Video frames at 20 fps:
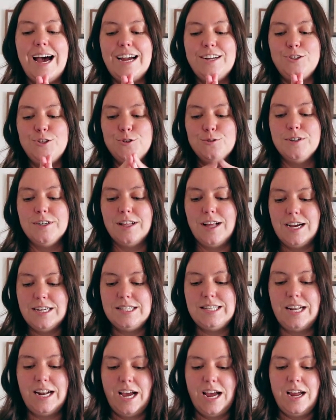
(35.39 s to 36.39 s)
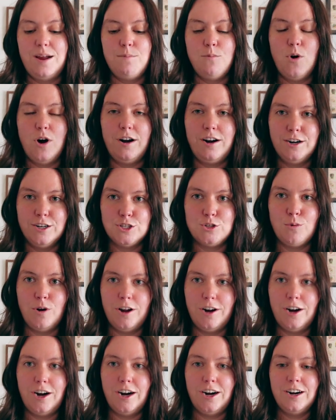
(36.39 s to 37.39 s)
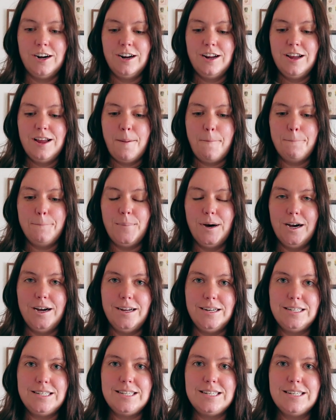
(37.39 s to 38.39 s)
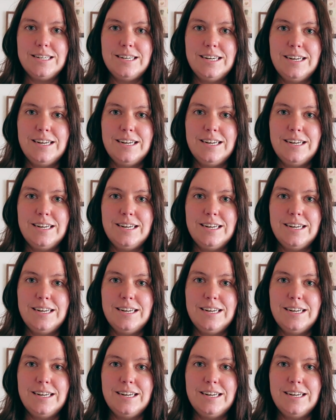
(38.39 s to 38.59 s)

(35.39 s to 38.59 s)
I do realize that I am wearing a sweater, but